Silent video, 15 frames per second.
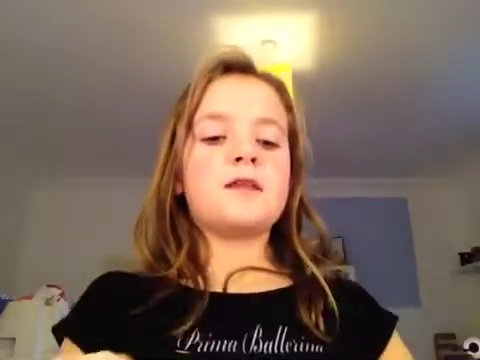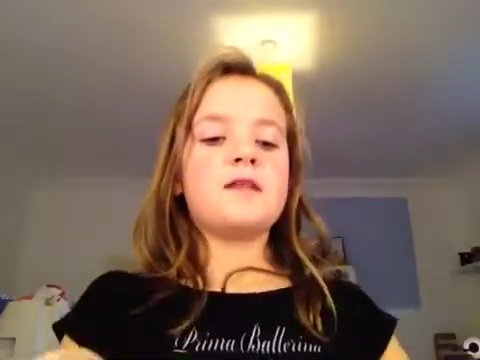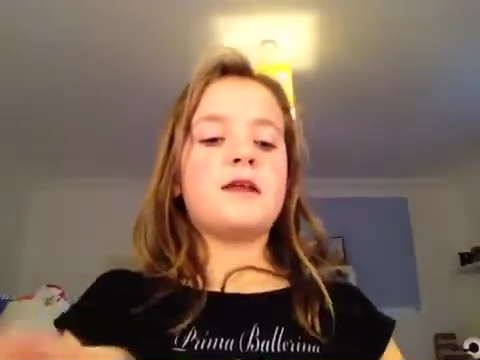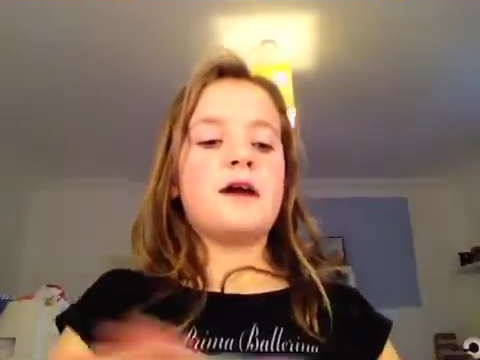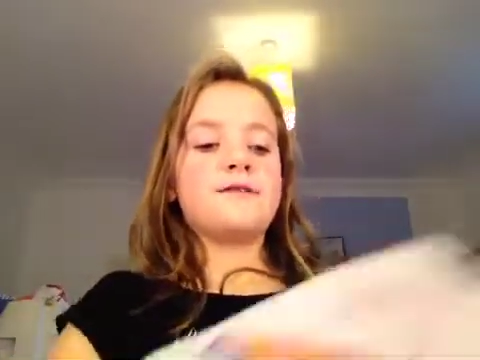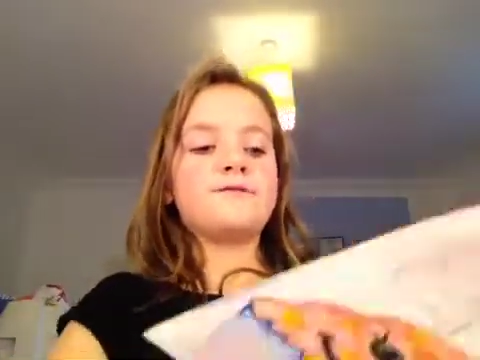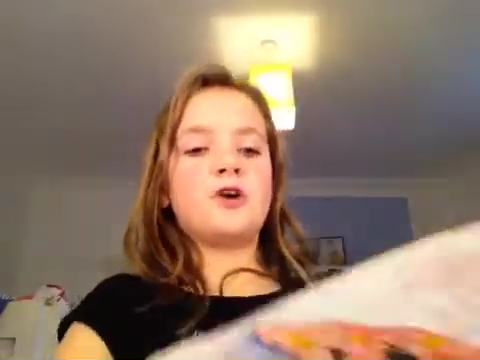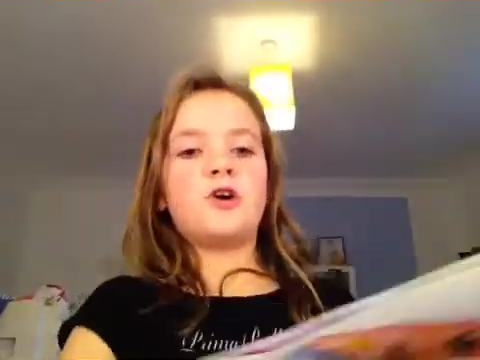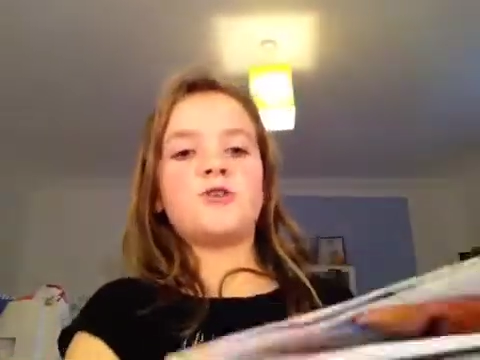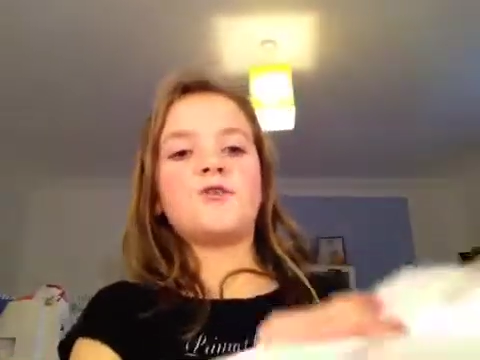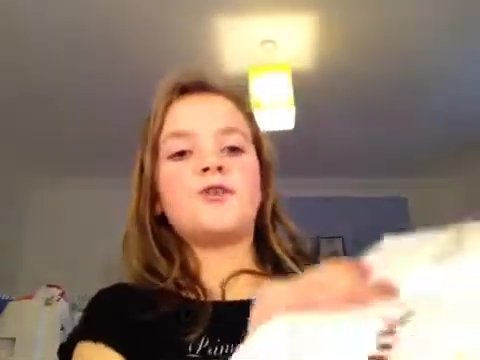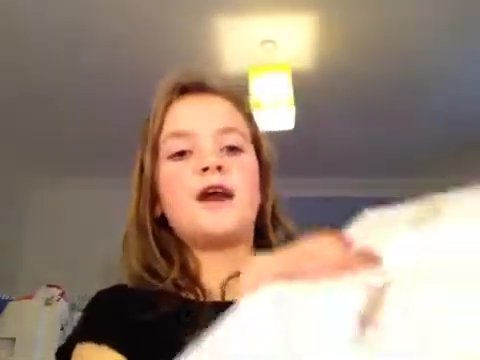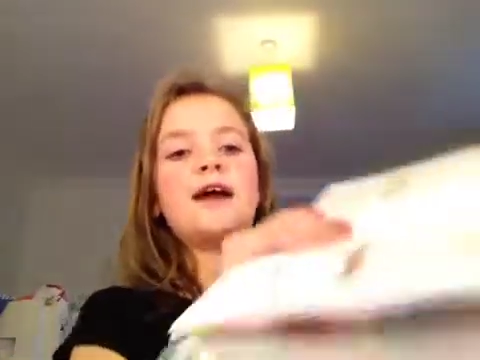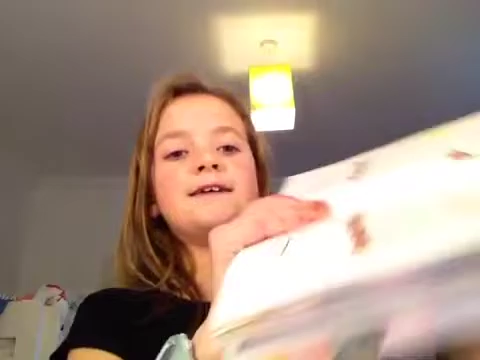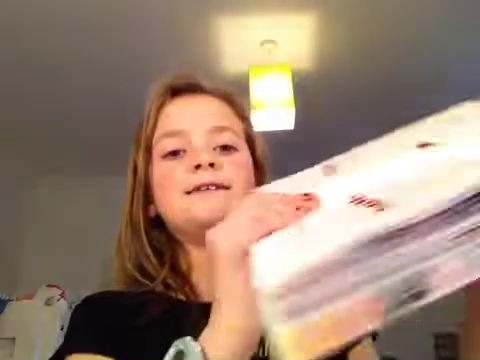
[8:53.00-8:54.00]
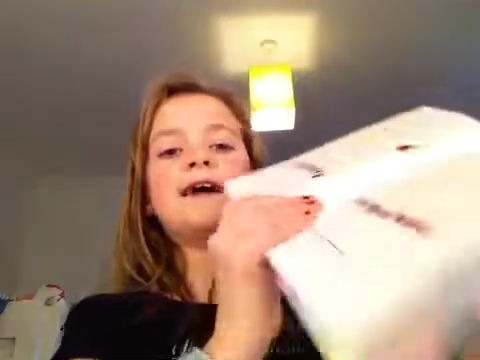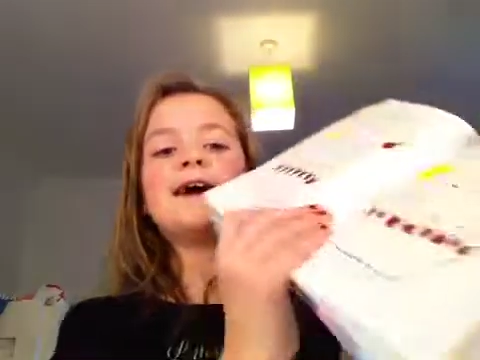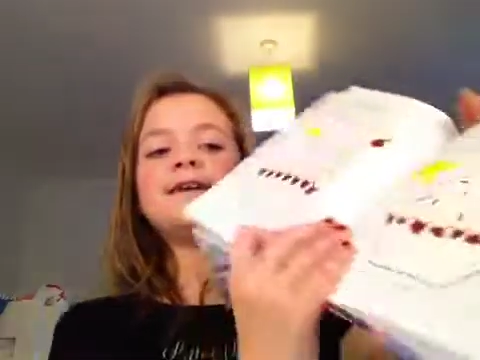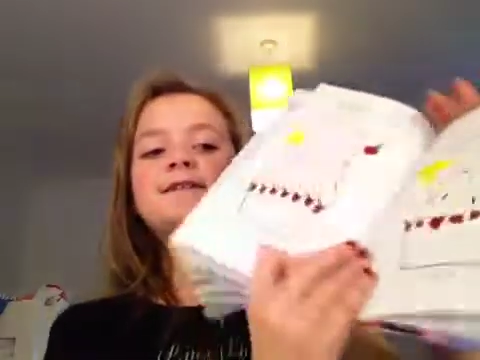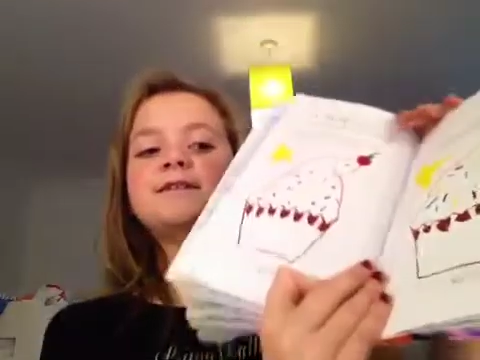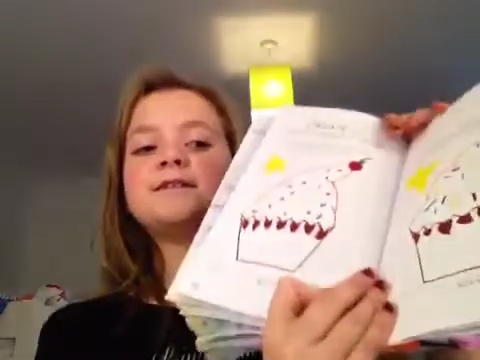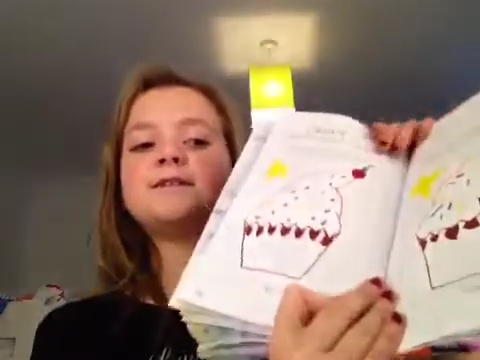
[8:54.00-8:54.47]
Now I've got create a
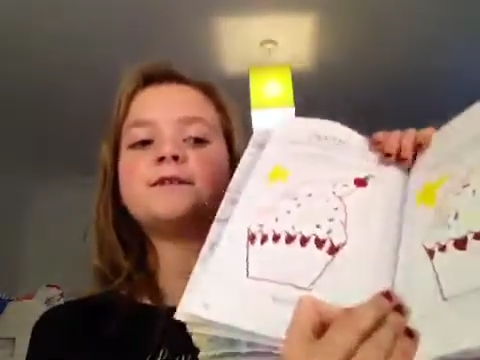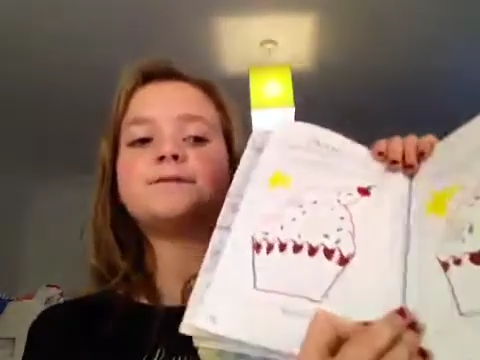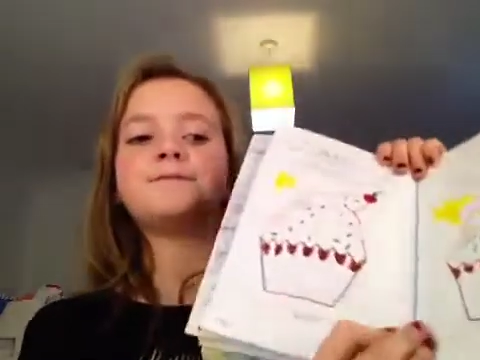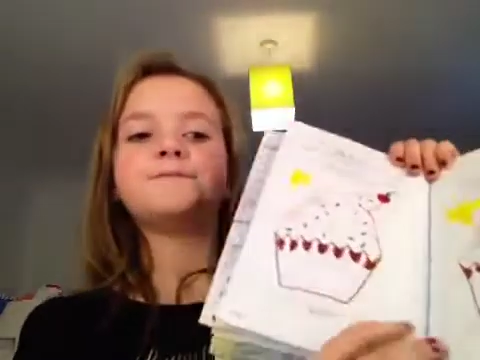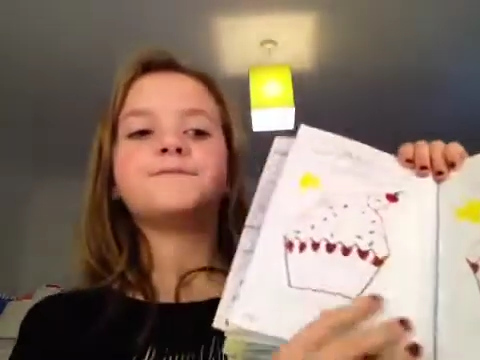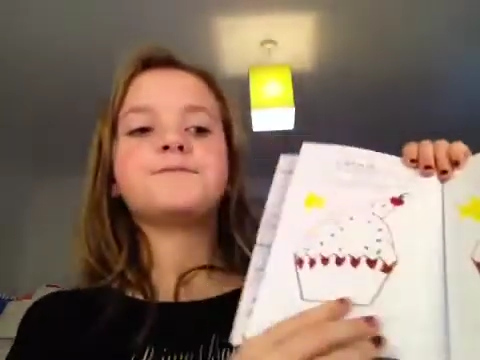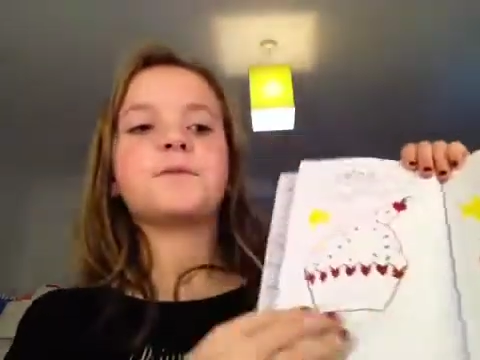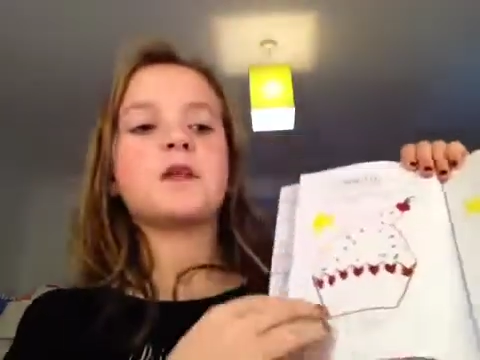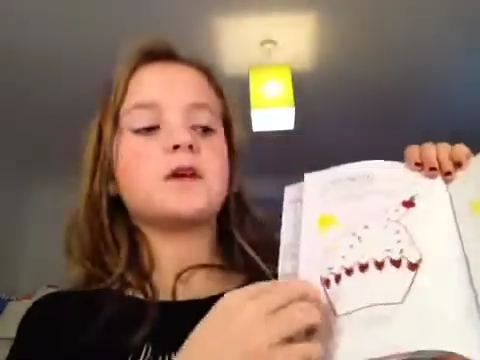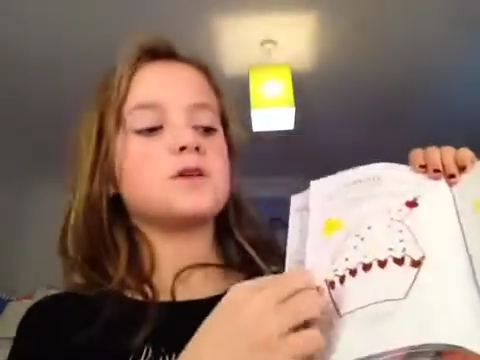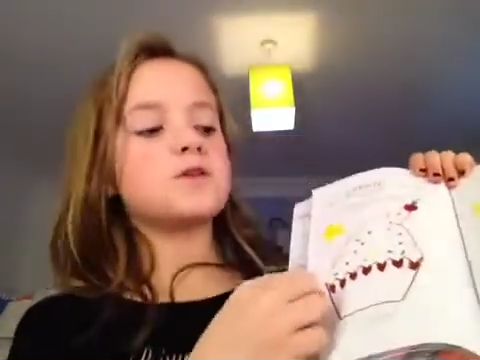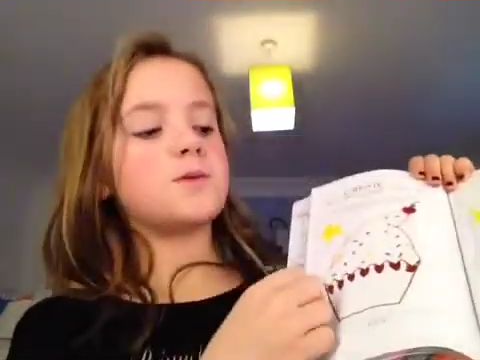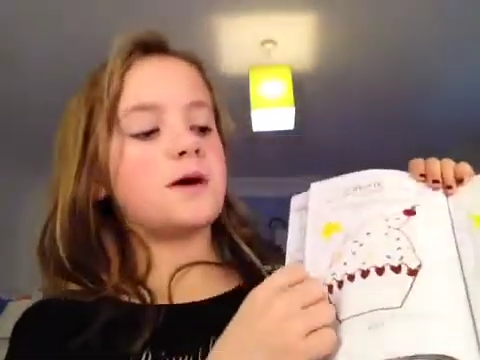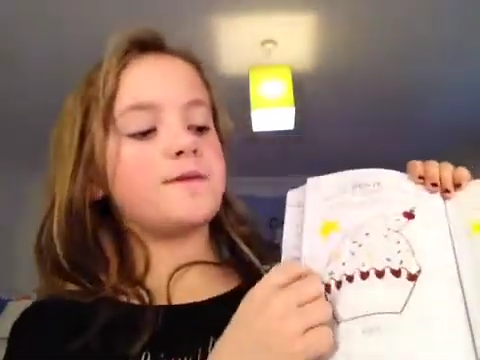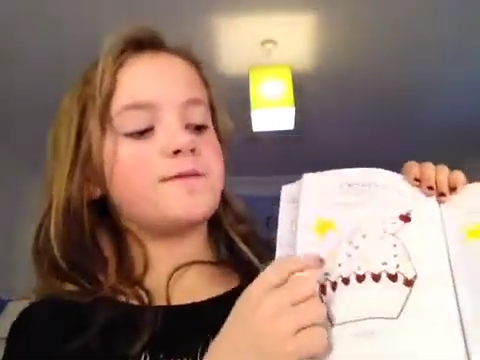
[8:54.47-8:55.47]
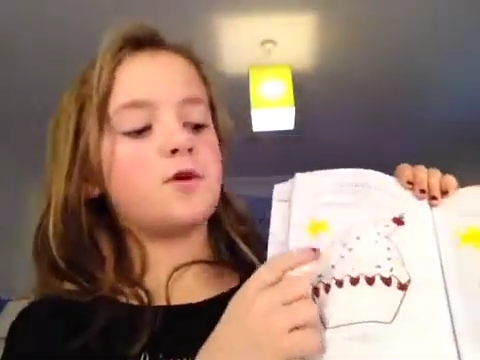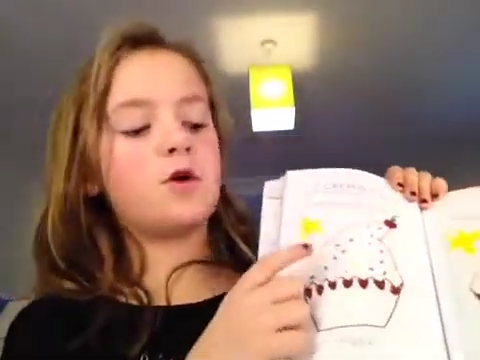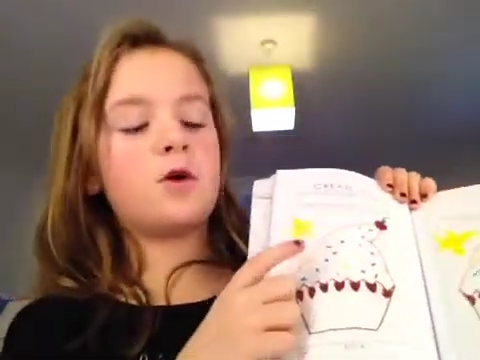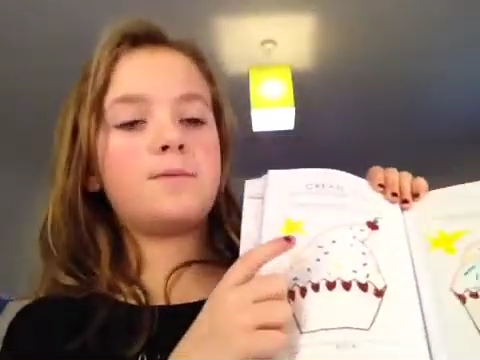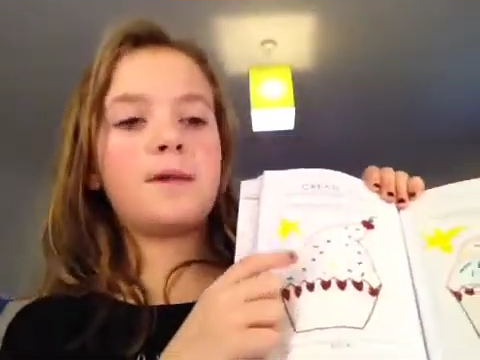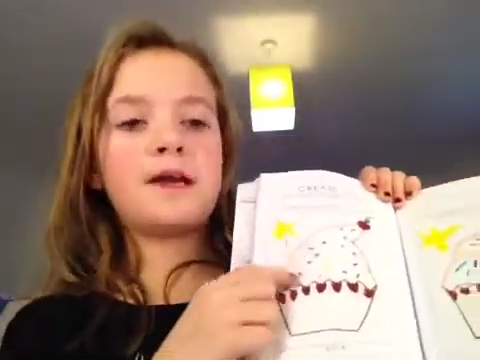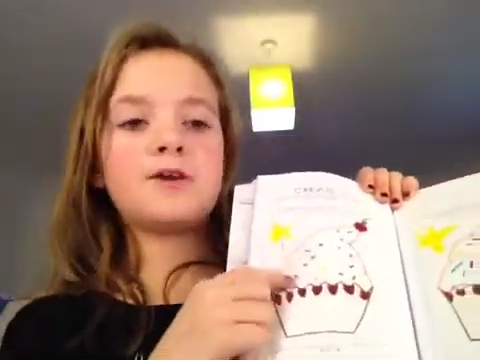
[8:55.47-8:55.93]
test. So I've
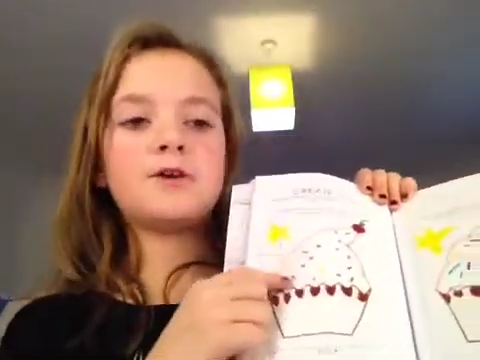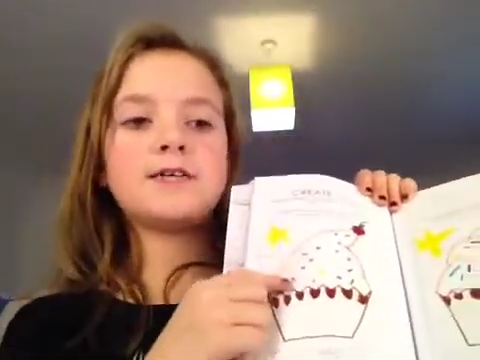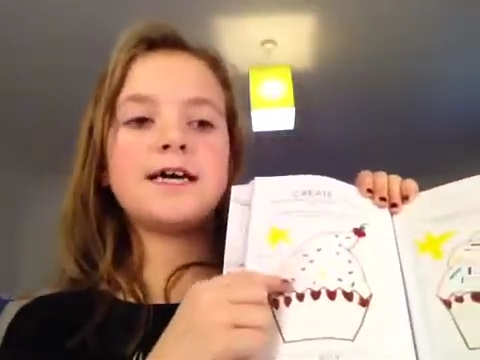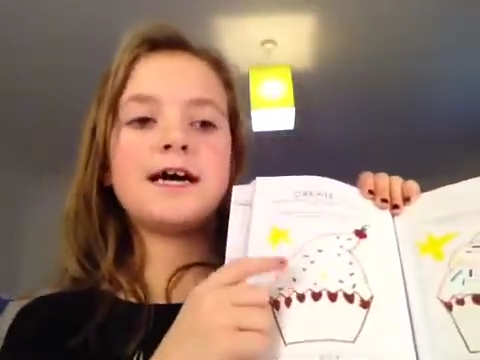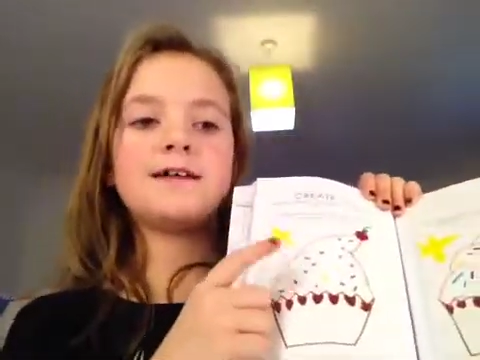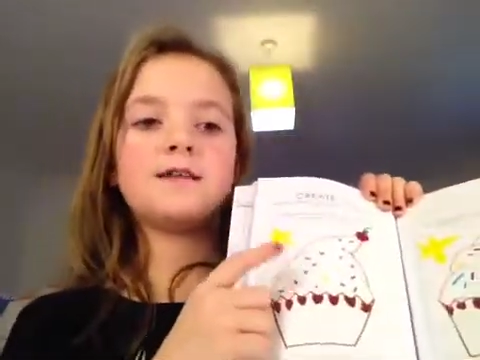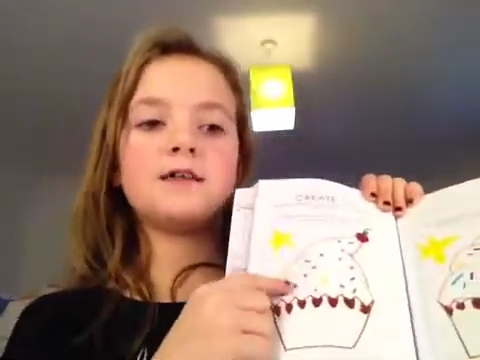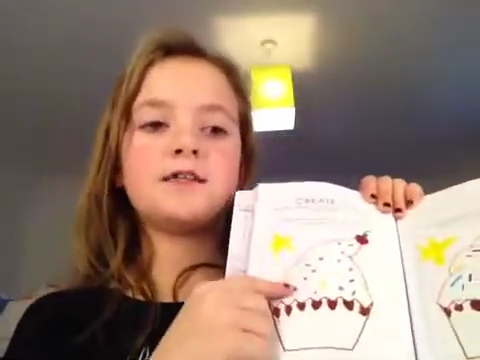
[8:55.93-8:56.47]
got my good hand,